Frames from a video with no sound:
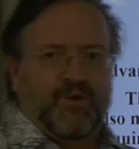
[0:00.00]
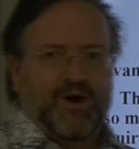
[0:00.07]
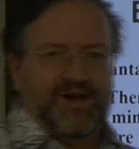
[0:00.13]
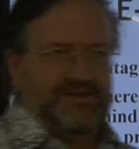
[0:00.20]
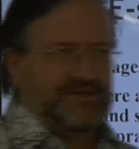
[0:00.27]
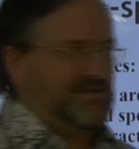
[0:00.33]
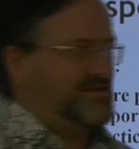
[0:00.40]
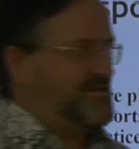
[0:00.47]

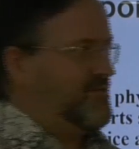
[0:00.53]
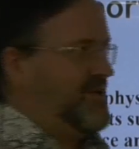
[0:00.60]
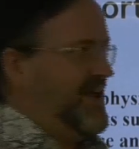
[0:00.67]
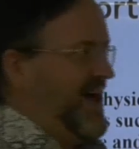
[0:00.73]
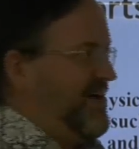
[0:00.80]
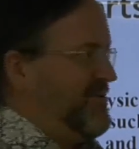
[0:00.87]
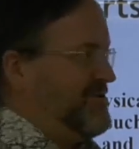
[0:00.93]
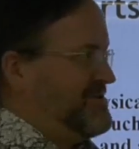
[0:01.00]
watch 3
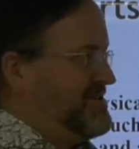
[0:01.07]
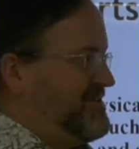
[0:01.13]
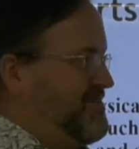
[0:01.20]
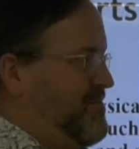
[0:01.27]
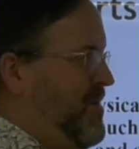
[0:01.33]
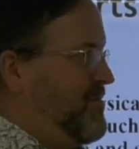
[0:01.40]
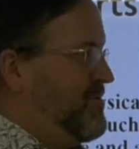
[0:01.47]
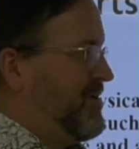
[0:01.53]
hours of
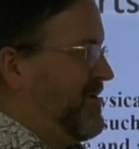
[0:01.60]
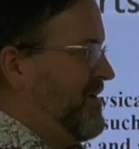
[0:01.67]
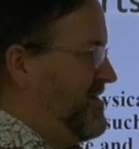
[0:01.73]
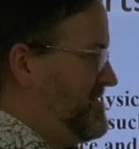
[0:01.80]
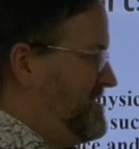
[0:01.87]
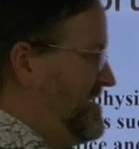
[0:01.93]
poker on